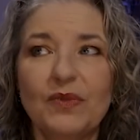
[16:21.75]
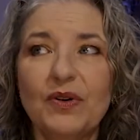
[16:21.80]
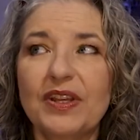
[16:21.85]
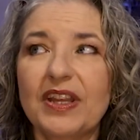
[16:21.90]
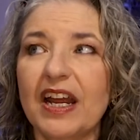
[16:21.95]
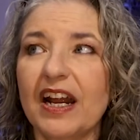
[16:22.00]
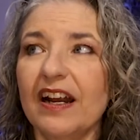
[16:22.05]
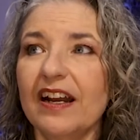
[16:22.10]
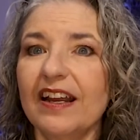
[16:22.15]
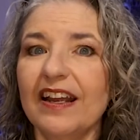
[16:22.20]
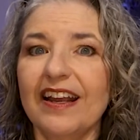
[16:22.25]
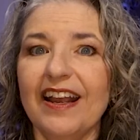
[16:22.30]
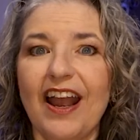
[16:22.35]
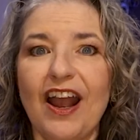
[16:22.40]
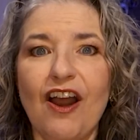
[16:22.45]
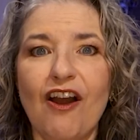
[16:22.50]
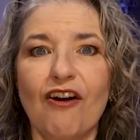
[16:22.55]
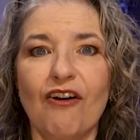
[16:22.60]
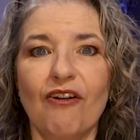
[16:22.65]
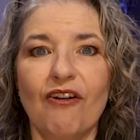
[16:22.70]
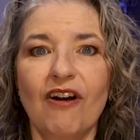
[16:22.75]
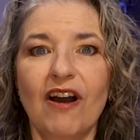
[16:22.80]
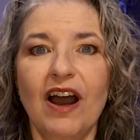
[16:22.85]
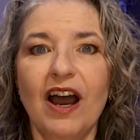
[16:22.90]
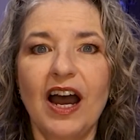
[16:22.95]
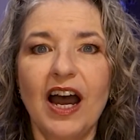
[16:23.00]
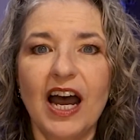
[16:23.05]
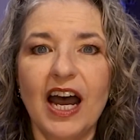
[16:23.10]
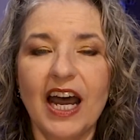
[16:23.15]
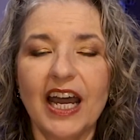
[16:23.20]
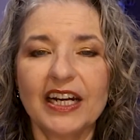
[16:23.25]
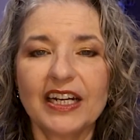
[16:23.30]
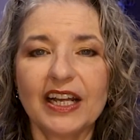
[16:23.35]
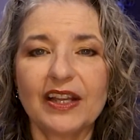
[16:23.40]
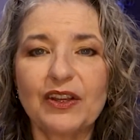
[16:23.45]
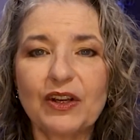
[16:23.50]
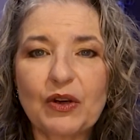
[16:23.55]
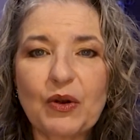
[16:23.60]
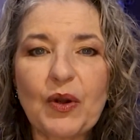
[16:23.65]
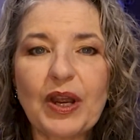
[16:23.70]
Well, there you go.
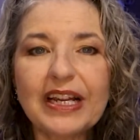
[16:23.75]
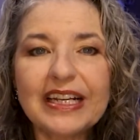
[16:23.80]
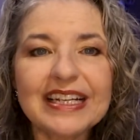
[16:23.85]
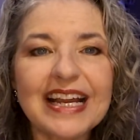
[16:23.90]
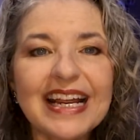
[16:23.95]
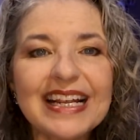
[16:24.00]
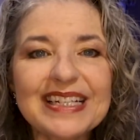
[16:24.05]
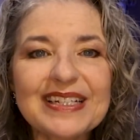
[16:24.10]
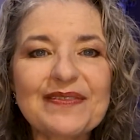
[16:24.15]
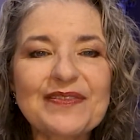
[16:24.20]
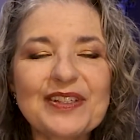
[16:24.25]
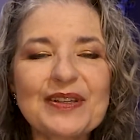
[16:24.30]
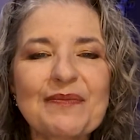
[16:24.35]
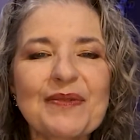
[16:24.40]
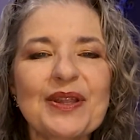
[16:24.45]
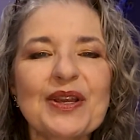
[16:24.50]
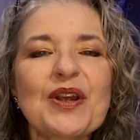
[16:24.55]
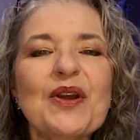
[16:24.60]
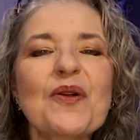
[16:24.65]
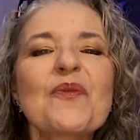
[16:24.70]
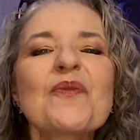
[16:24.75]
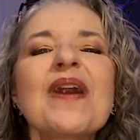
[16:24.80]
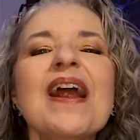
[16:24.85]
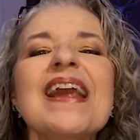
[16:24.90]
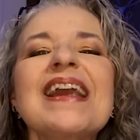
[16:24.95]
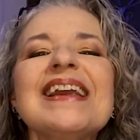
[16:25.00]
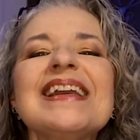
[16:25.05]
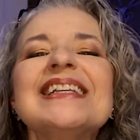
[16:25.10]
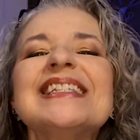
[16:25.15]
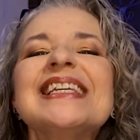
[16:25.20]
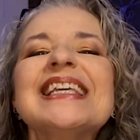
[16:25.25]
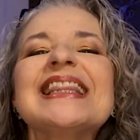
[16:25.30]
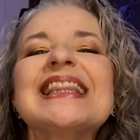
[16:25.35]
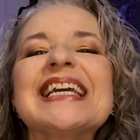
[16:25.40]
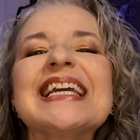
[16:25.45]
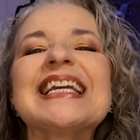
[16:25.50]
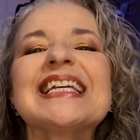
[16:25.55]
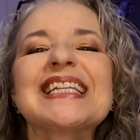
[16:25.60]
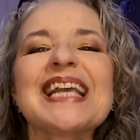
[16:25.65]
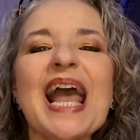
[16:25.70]
Another quick taste of some of the crazy
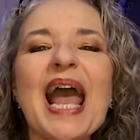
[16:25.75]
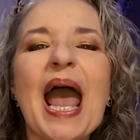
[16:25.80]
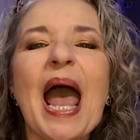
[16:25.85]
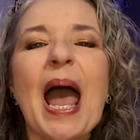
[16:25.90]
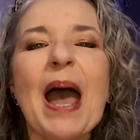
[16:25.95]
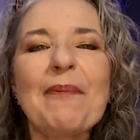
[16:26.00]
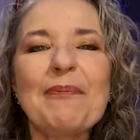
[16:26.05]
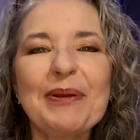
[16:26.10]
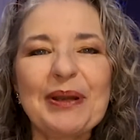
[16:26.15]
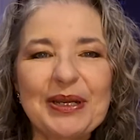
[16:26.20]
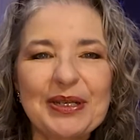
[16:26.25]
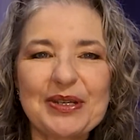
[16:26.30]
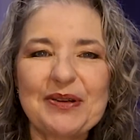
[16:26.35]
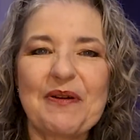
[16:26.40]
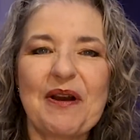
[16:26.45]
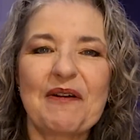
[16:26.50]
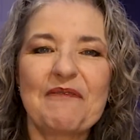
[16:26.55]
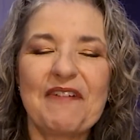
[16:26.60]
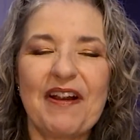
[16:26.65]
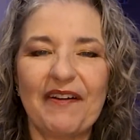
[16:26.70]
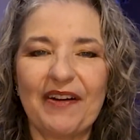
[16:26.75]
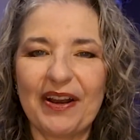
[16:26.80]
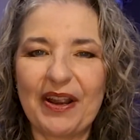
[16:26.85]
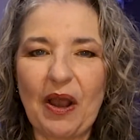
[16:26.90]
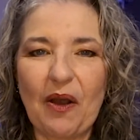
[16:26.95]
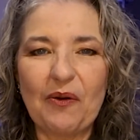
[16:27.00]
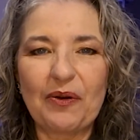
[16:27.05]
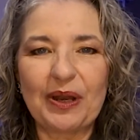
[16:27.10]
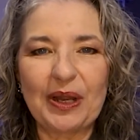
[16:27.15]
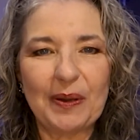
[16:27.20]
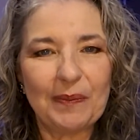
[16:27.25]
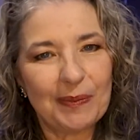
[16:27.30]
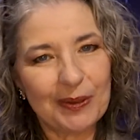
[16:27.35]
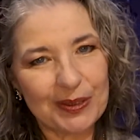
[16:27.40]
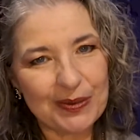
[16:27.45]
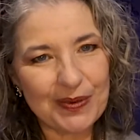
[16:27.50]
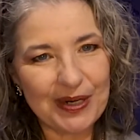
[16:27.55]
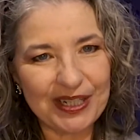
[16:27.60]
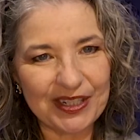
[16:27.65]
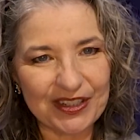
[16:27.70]
things happening to our very own
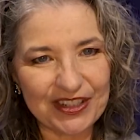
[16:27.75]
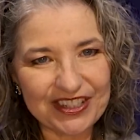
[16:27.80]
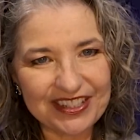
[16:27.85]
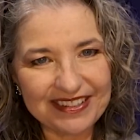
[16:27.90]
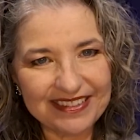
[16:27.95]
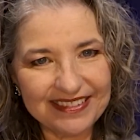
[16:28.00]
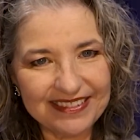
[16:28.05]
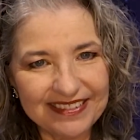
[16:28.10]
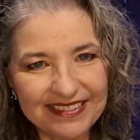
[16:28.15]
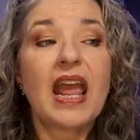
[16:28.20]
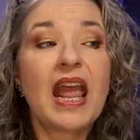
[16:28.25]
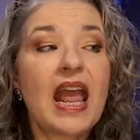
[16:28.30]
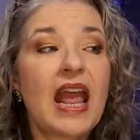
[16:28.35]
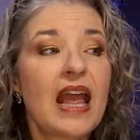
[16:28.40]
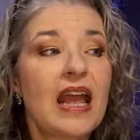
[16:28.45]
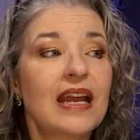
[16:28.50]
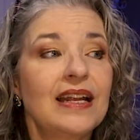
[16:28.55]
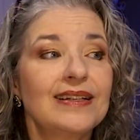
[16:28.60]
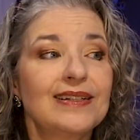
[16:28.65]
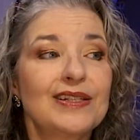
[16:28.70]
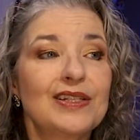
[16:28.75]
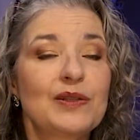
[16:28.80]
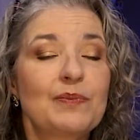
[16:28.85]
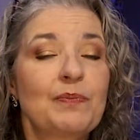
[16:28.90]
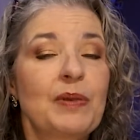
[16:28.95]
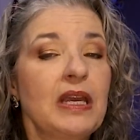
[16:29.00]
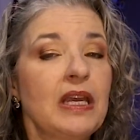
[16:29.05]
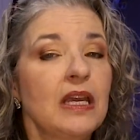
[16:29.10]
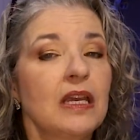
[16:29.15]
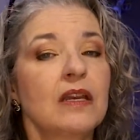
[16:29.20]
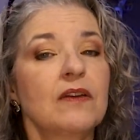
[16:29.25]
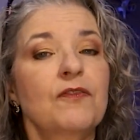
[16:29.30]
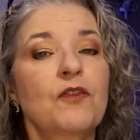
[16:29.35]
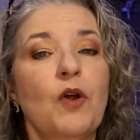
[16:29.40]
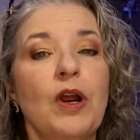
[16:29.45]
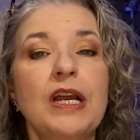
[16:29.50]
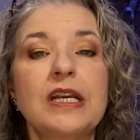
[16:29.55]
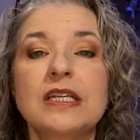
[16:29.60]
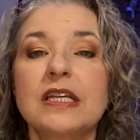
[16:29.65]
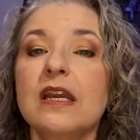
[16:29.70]
InBetweeners. And speaking of
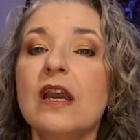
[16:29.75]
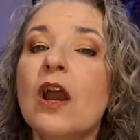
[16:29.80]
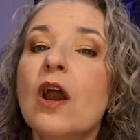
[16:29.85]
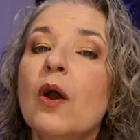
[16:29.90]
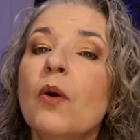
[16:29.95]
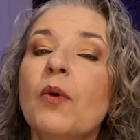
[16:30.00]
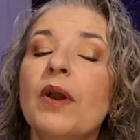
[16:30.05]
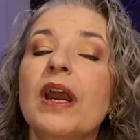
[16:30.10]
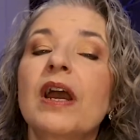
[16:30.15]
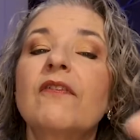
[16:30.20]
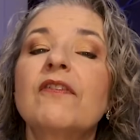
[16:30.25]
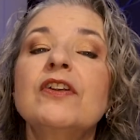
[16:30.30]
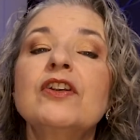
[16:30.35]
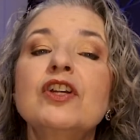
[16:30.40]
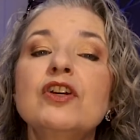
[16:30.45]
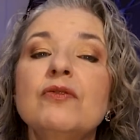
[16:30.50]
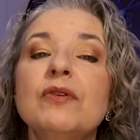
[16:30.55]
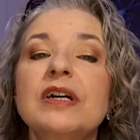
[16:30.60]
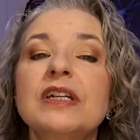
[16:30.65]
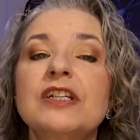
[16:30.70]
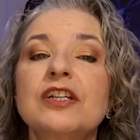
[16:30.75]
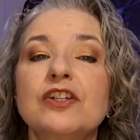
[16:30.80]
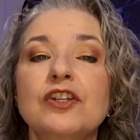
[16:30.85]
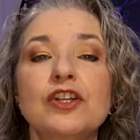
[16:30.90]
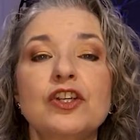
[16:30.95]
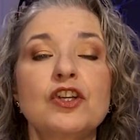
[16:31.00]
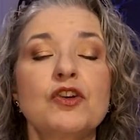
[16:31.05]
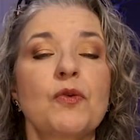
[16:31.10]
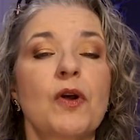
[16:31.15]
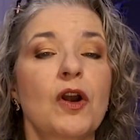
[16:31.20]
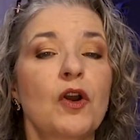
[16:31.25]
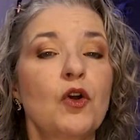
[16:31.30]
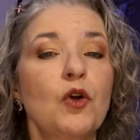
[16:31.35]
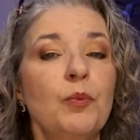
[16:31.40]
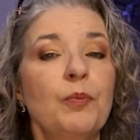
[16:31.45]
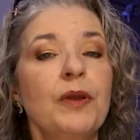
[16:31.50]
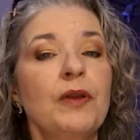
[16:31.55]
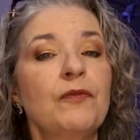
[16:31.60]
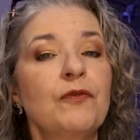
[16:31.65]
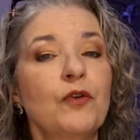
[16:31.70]
crazy, we have a new addition to our
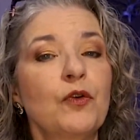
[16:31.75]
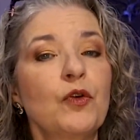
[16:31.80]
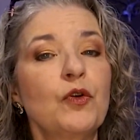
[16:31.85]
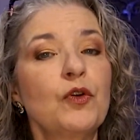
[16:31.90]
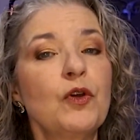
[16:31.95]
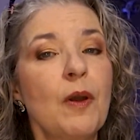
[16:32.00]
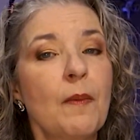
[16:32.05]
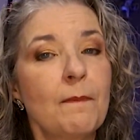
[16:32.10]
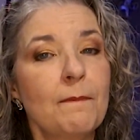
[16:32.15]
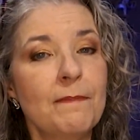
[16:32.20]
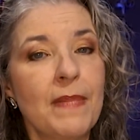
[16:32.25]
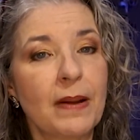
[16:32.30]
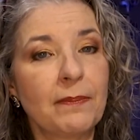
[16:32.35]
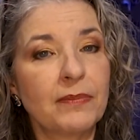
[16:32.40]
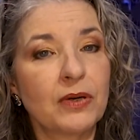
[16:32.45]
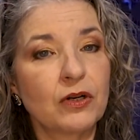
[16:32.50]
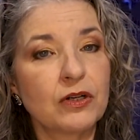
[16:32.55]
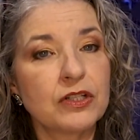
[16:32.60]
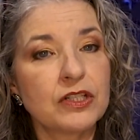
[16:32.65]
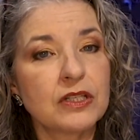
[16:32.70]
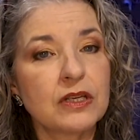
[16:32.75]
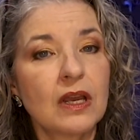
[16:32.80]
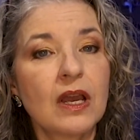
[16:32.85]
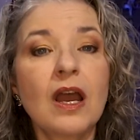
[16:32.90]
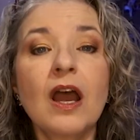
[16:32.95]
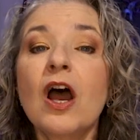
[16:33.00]
Hoopy Food members,